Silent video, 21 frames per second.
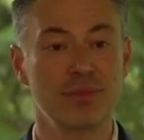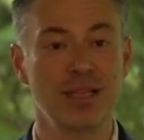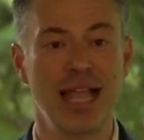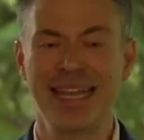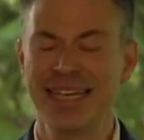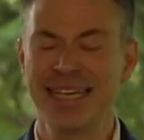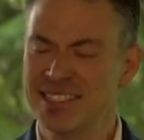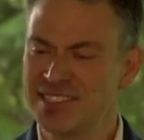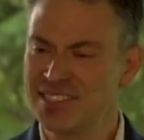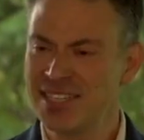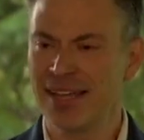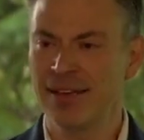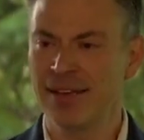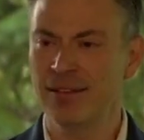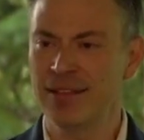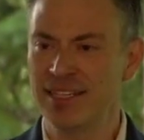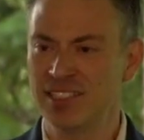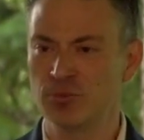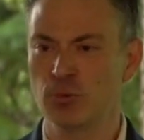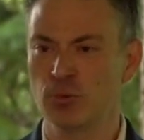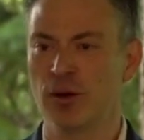And he said
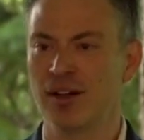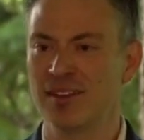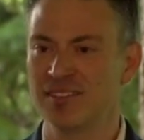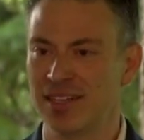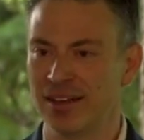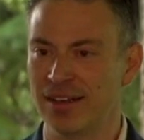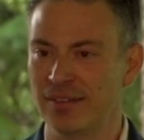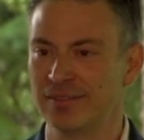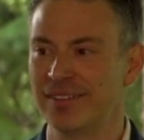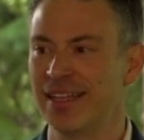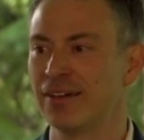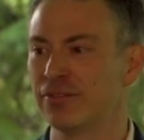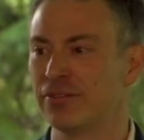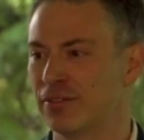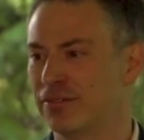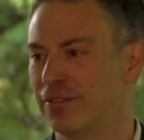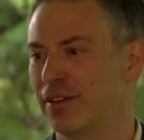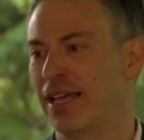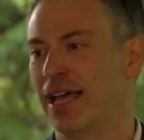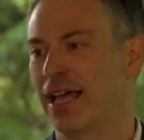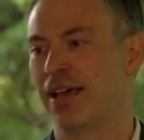these words that I'll never
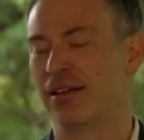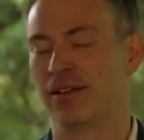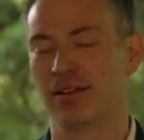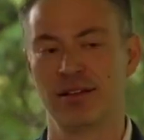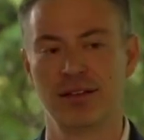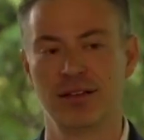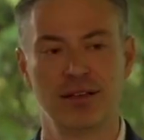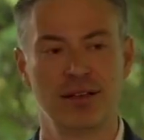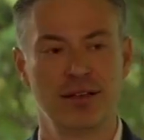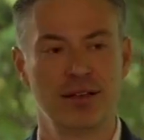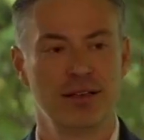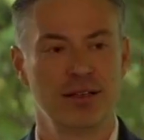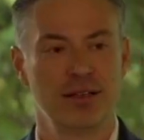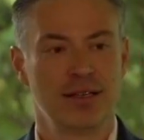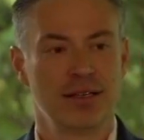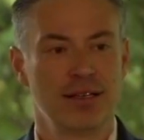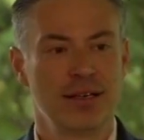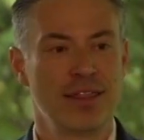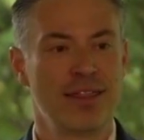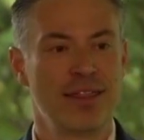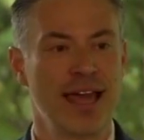forget,
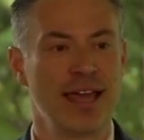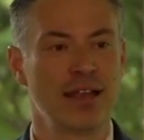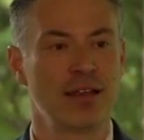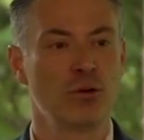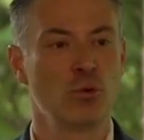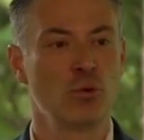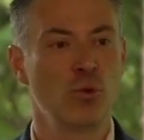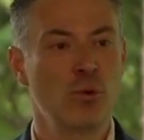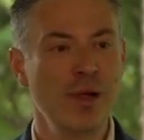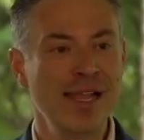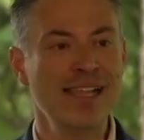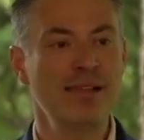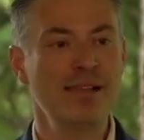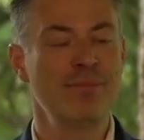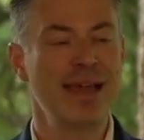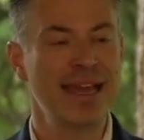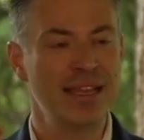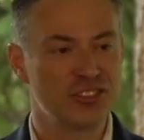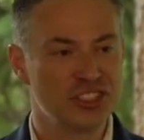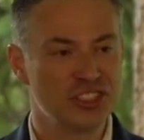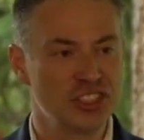that we
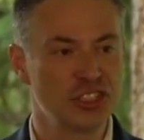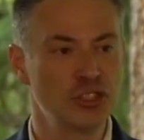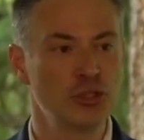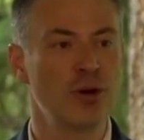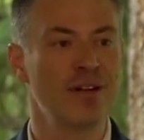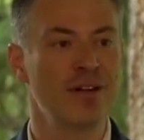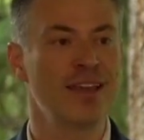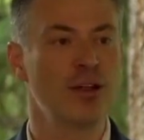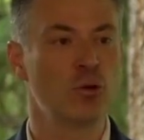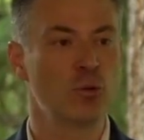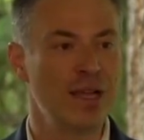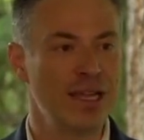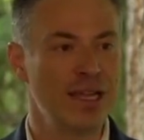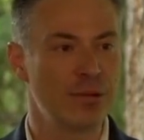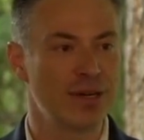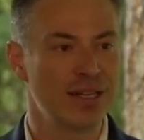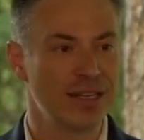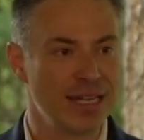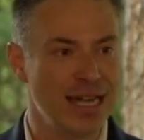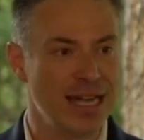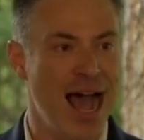made sure that we
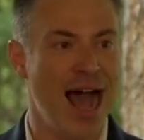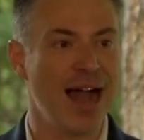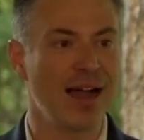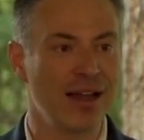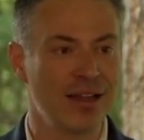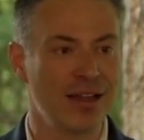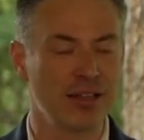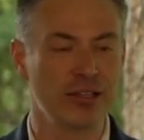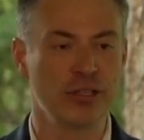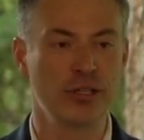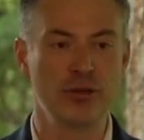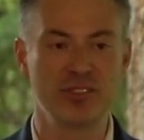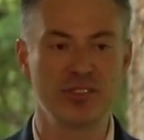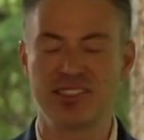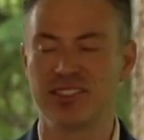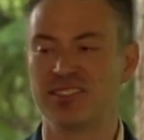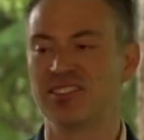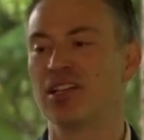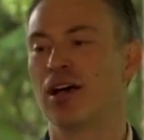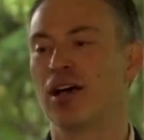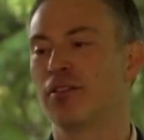were not going to lose the
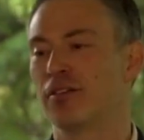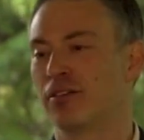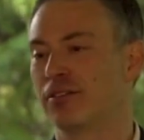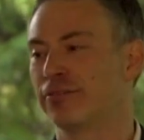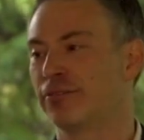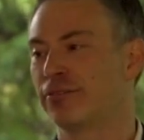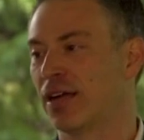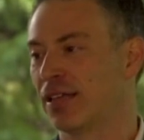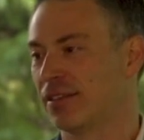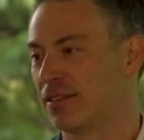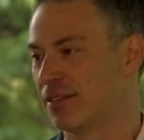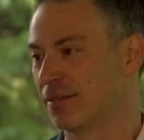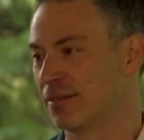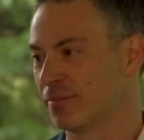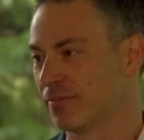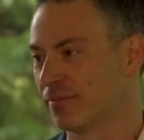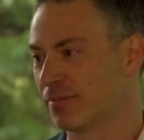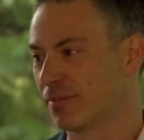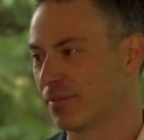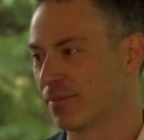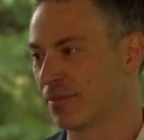Southern Front.
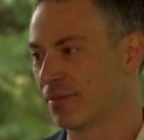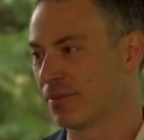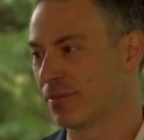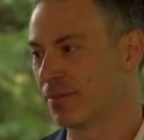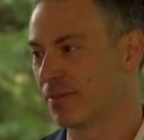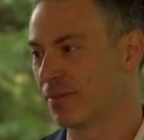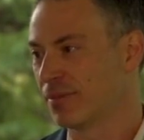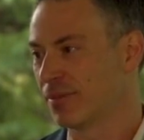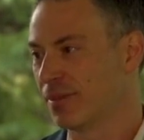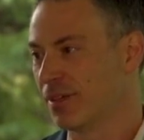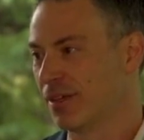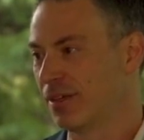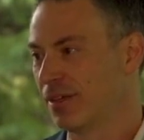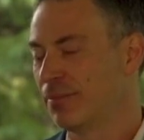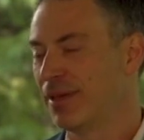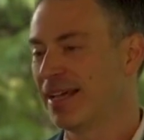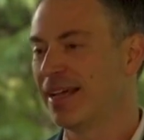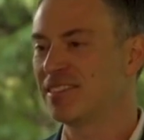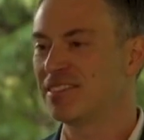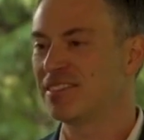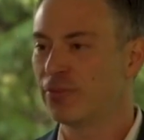
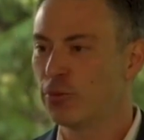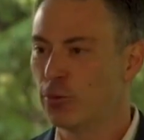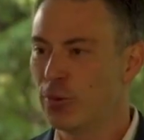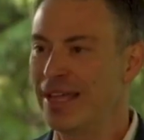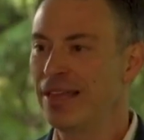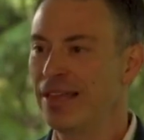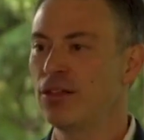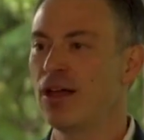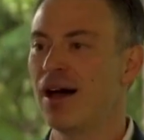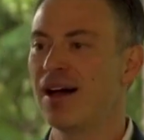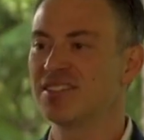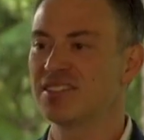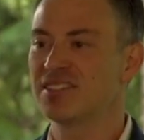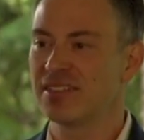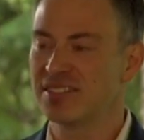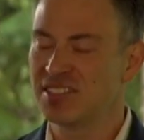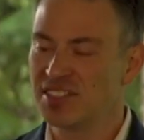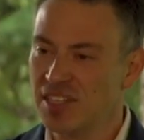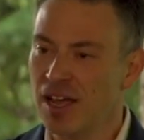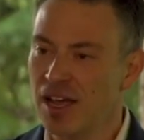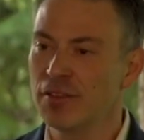Because if we lost the
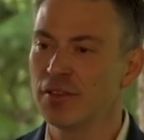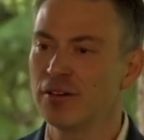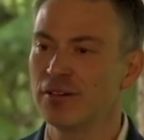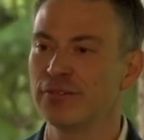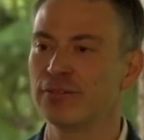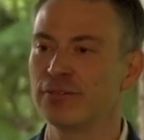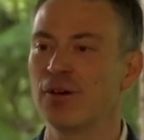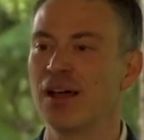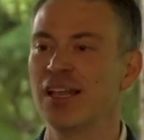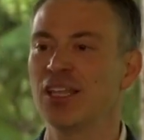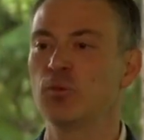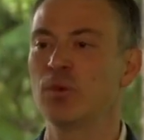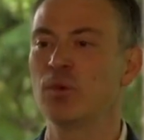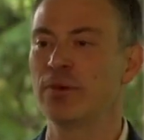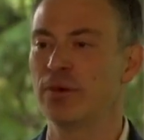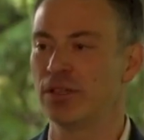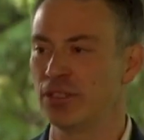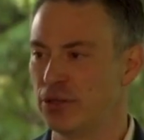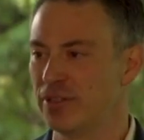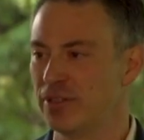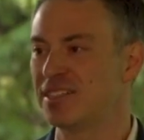Southern Front, we
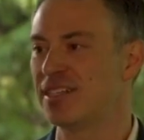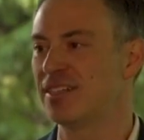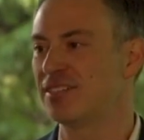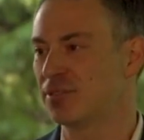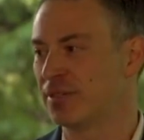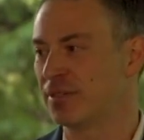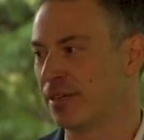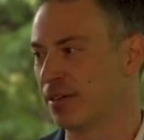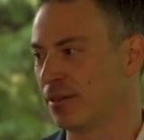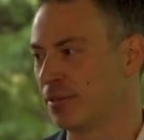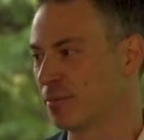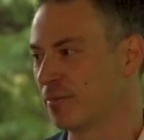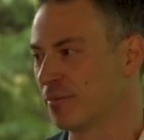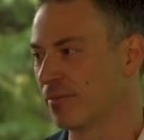would lose Israel.